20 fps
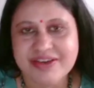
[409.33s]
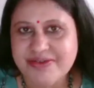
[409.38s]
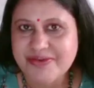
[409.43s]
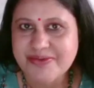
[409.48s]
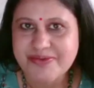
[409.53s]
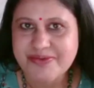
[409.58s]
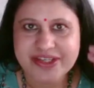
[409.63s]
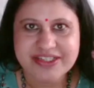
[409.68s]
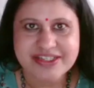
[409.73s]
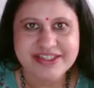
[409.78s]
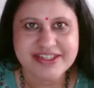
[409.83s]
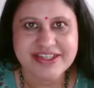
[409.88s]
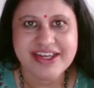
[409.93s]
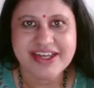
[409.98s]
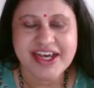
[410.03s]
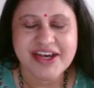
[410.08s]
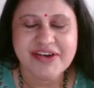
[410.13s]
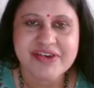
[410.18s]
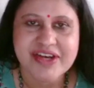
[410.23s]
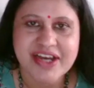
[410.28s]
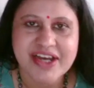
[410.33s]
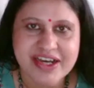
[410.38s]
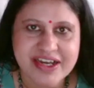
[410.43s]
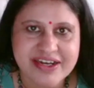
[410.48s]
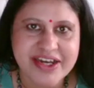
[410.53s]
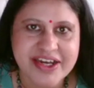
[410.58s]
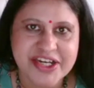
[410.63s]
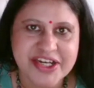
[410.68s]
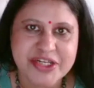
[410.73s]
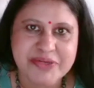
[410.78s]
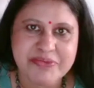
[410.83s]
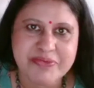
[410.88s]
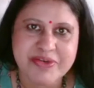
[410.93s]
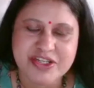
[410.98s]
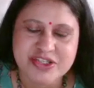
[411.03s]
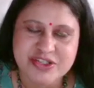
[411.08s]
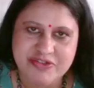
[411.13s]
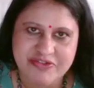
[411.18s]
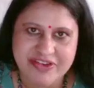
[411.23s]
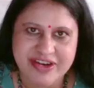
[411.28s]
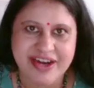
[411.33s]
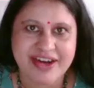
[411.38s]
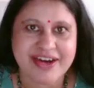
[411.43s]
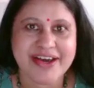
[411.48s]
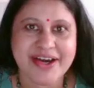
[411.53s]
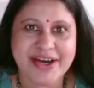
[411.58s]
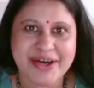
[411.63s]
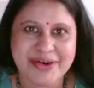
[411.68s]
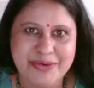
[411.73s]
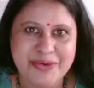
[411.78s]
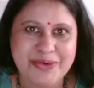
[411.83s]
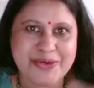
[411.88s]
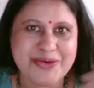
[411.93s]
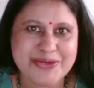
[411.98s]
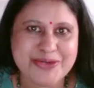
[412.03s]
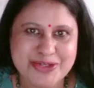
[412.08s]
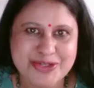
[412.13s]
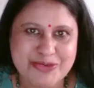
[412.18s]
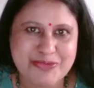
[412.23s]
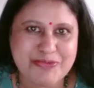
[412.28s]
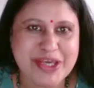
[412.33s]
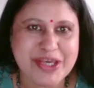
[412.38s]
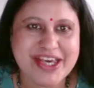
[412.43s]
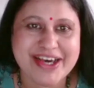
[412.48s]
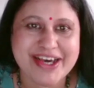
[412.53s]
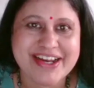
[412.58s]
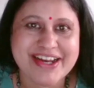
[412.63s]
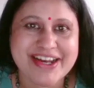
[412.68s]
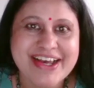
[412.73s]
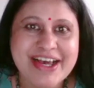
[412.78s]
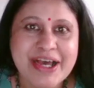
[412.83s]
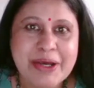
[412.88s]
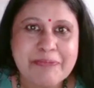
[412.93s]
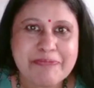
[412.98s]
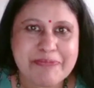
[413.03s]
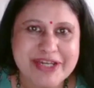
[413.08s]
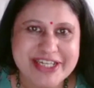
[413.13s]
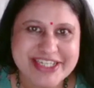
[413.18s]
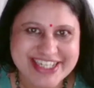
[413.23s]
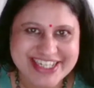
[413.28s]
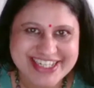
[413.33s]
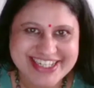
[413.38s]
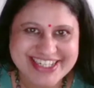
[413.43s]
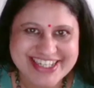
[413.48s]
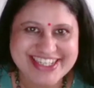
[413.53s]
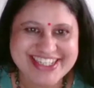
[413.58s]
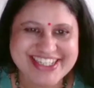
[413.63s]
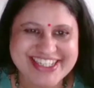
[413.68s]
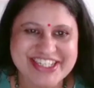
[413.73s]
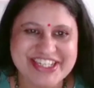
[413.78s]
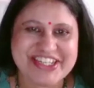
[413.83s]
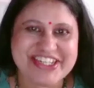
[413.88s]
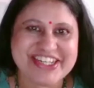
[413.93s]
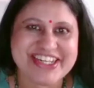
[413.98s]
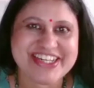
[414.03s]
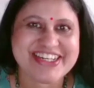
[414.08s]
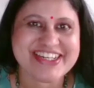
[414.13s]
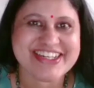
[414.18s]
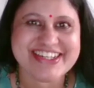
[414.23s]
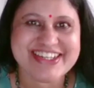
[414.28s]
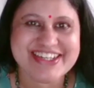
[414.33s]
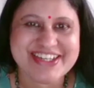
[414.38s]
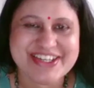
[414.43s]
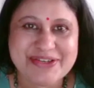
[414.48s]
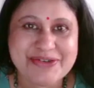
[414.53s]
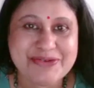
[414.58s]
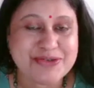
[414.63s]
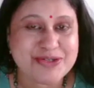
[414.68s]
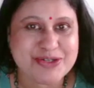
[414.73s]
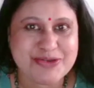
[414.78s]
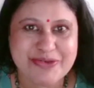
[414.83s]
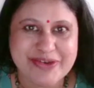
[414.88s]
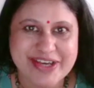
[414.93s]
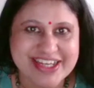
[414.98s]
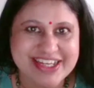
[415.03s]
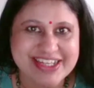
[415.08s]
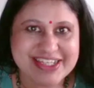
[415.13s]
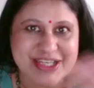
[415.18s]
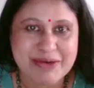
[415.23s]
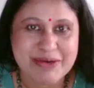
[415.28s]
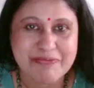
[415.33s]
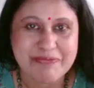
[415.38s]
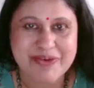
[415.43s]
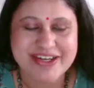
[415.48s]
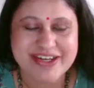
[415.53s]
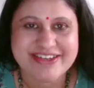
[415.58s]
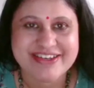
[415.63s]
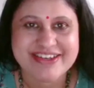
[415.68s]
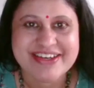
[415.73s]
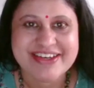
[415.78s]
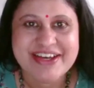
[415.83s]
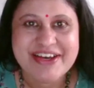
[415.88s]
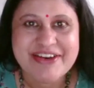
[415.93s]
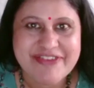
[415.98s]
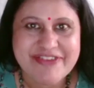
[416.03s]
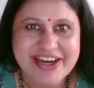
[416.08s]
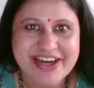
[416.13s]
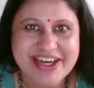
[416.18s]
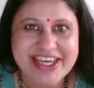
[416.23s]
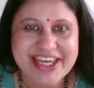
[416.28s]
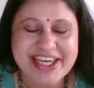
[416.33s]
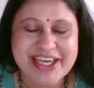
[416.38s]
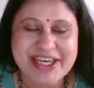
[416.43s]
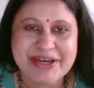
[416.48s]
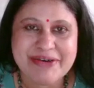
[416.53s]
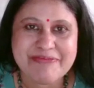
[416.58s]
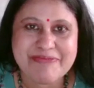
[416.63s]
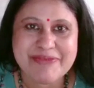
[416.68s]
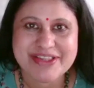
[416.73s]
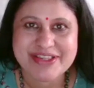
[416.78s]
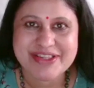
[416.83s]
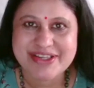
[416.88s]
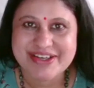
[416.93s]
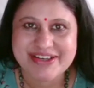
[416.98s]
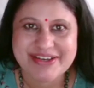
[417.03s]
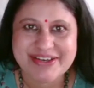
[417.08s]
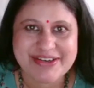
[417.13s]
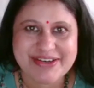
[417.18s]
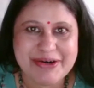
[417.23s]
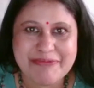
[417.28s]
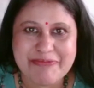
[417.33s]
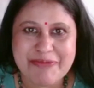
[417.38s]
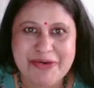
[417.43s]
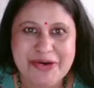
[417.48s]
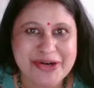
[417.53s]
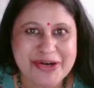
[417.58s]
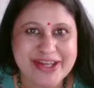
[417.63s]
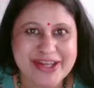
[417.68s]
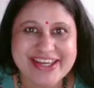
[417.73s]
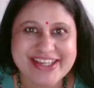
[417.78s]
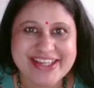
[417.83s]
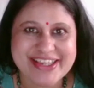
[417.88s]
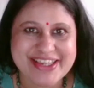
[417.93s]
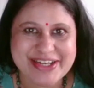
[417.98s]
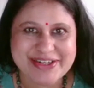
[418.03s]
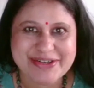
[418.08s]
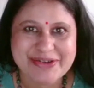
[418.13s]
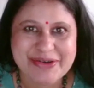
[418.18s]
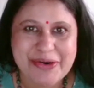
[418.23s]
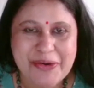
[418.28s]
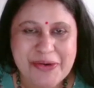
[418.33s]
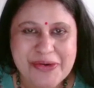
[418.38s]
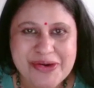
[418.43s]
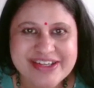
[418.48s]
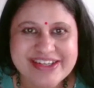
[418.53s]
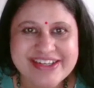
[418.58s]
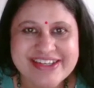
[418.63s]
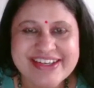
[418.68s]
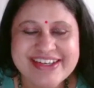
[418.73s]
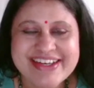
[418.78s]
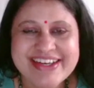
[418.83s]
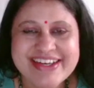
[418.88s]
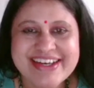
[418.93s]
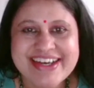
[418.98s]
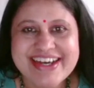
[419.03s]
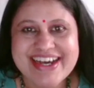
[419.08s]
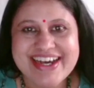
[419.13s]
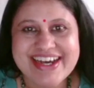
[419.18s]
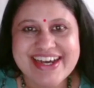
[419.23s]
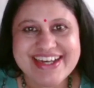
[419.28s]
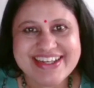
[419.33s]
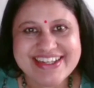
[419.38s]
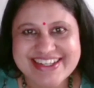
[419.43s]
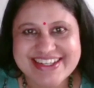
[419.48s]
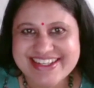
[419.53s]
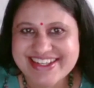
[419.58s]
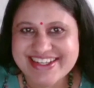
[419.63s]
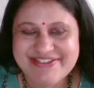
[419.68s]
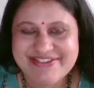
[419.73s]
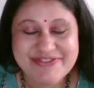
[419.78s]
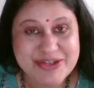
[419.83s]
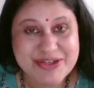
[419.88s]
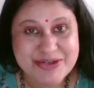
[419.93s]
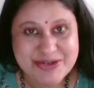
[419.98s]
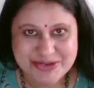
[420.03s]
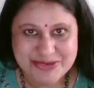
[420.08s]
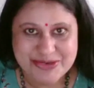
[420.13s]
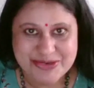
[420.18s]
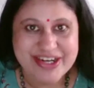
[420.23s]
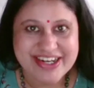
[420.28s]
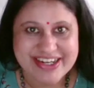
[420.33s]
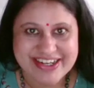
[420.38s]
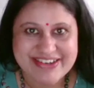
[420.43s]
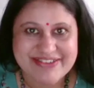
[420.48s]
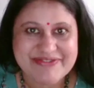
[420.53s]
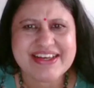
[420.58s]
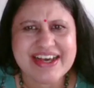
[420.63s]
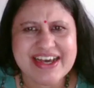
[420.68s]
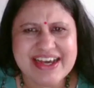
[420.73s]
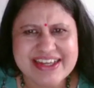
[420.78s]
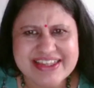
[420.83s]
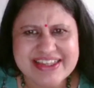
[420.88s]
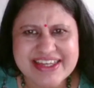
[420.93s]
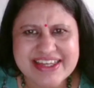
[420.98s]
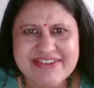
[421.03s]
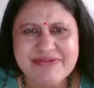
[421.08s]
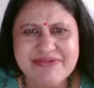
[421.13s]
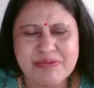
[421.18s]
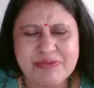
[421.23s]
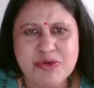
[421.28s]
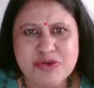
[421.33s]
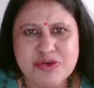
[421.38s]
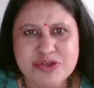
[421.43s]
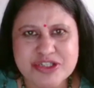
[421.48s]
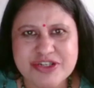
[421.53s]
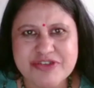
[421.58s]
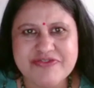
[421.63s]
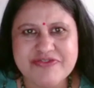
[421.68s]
We still have nightmares of Rana, who used to be our PT teacher, and he used to wake us up at 5 a.m. in the morning in that cold, and we used to run. I think most of